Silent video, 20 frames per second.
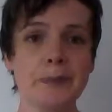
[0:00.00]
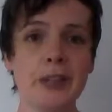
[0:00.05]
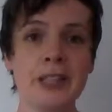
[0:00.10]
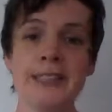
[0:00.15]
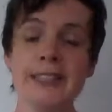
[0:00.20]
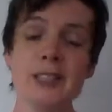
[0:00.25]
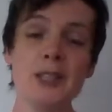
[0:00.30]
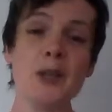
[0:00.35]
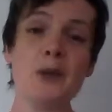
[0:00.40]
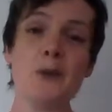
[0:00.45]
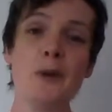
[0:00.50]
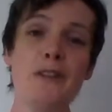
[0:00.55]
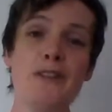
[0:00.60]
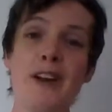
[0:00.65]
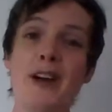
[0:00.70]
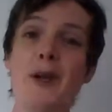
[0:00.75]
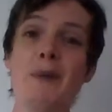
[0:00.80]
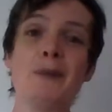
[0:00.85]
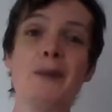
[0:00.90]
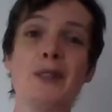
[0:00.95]
So we
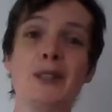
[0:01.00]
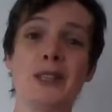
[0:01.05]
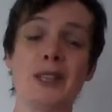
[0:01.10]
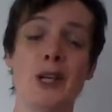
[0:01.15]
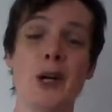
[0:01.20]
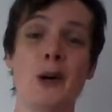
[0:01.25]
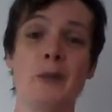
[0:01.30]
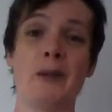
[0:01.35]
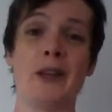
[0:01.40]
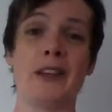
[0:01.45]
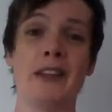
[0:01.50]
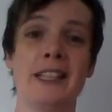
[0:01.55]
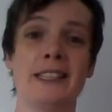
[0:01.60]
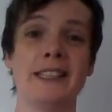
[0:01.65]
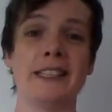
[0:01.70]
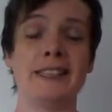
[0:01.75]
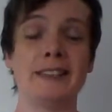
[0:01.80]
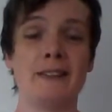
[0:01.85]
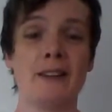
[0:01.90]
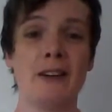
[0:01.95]
very much hope that
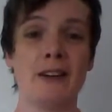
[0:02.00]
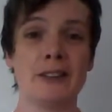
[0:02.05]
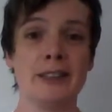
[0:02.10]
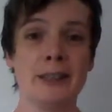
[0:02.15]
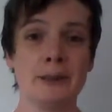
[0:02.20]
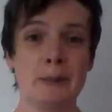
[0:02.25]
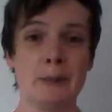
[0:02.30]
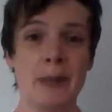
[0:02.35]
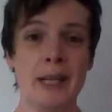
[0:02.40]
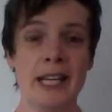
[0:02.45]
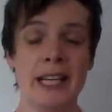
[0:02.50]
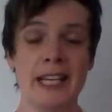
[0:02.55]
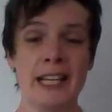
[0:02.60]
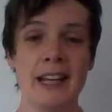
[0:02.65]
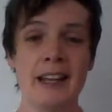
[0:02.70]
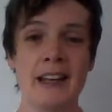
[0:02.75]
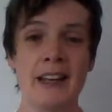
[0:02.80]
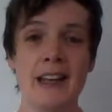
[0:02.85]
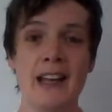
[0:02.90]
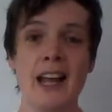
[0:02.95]
this is going to be
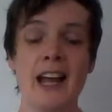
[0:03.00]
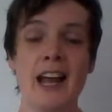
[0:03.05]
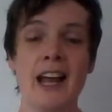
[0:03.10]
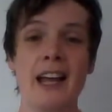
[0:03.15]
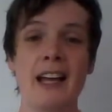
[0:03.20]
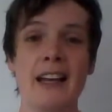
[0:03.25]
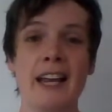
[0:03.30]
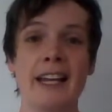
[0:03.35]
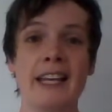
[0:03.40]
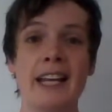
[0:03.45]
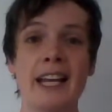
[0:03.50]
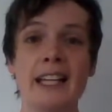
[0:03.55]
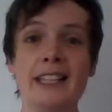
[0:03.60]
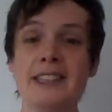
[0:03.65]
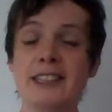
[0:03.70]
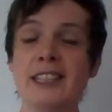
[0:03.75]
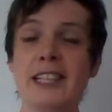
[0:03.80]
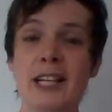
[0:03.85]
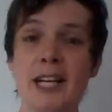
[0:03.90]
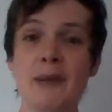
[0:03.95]
an
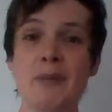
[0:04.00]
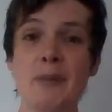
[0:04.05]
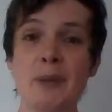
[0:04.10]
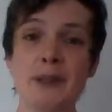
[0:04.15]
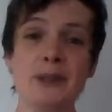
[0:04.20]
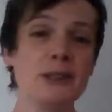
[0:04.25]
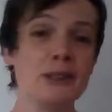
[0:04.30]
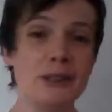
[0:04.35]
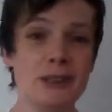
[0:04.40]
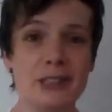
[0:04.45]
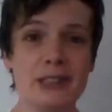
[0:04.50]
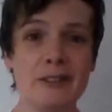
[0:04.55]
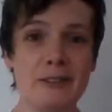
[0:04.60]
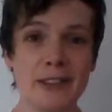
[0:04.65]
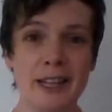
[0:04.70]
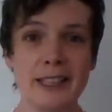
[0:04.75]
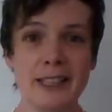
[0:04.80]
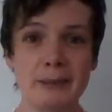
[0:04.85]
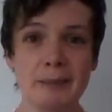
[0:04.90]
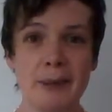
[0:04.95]
engaging, productive
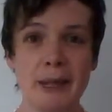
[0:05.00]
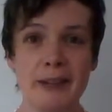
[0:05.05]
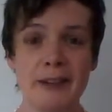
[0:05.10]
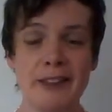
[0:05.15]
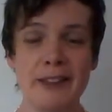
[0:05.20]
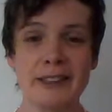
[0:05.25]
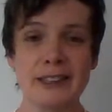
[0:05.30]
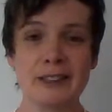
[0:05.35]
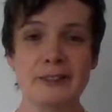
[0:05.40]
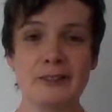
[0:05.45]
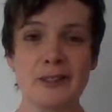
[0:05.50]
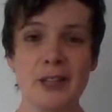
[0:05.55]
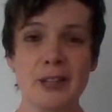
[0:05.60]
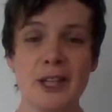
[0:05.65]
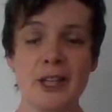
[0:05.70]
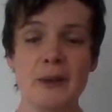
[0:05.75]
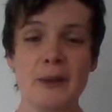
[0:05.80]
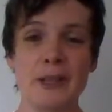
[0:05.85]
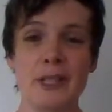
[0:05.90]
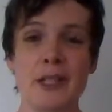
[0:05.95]
experience for
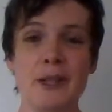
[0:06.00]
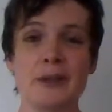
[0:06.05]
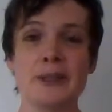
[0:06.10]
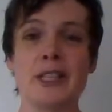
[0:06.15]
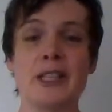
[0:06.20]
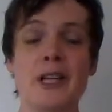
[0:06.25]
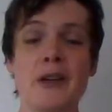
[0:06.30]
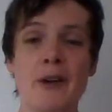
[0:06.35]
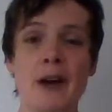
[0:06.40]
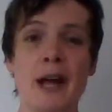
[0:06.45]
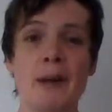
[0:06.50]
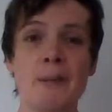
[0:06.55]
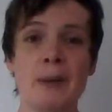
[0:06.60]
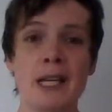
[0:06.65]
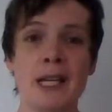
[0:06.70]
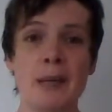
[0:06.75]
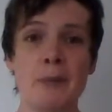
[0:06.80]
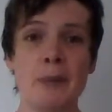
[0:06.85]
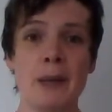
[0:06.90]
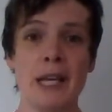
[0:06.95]
you in using your
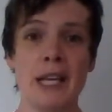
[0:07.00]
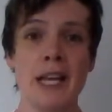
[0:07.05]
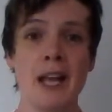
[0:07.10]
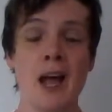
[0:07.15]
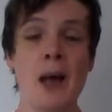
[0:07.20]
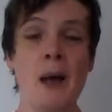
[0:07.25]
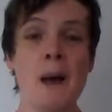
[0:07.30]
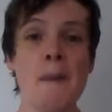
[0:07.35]
iPDP.